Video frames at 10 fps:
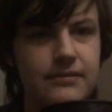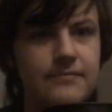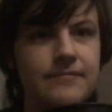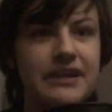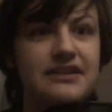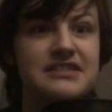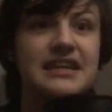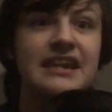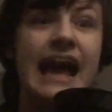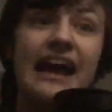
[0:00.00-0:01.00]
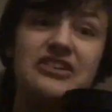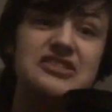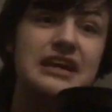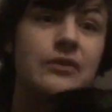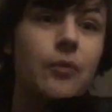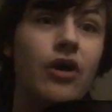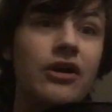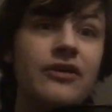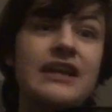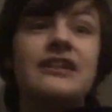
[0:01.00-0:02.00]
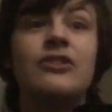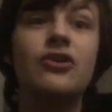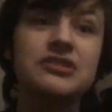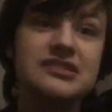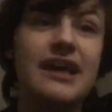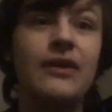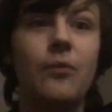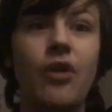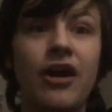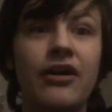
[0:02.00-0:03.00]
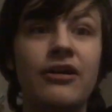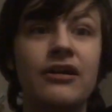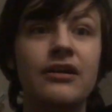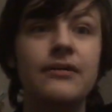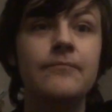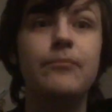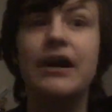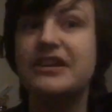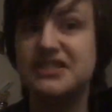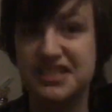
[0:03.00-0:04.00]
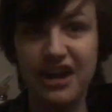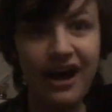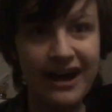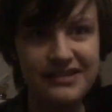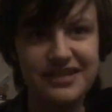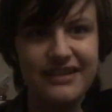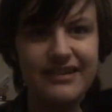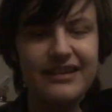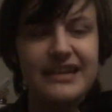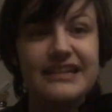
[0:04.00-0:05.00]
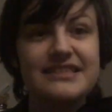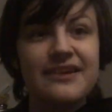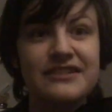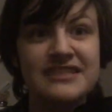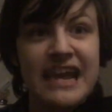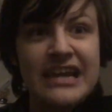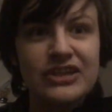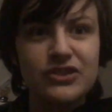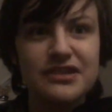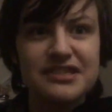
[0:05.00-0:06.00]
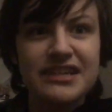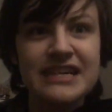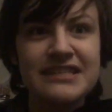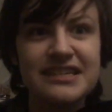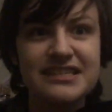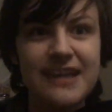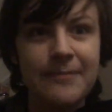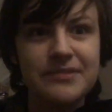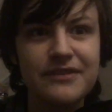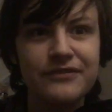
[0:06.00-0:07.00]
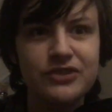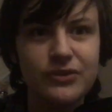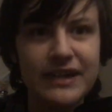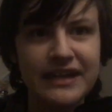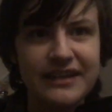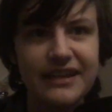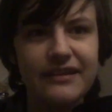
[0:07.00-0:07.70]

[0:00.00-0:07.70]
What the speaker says: because it acts like water, it looks like water, but it's not. It's a dangerously deceptive drink.